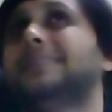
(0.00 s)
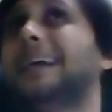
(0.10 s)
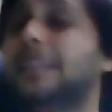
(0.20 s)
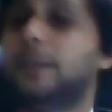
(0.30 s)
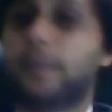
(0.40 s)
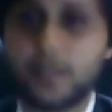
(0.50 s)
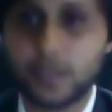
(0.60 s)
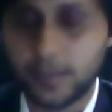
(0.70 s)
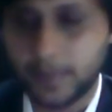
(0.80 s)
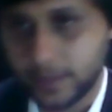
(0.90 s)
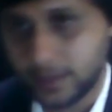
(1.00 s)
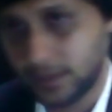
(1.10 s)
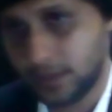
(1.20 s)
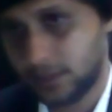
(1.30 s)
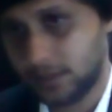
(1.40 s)
That depends on the
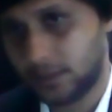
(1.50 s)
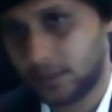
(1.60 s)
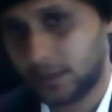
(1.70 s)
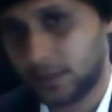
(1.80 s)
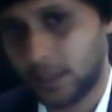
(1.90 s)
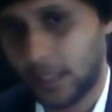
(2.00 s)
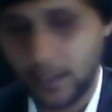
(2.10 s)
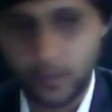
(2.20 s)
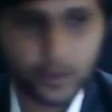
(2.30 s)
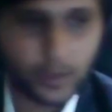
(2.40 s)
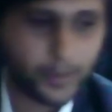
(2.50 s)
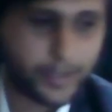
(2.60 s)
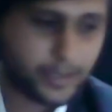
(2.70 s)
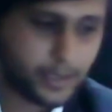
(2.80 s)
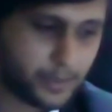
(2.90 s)
person. I was
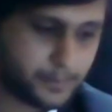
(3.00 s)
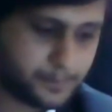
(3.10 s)
always a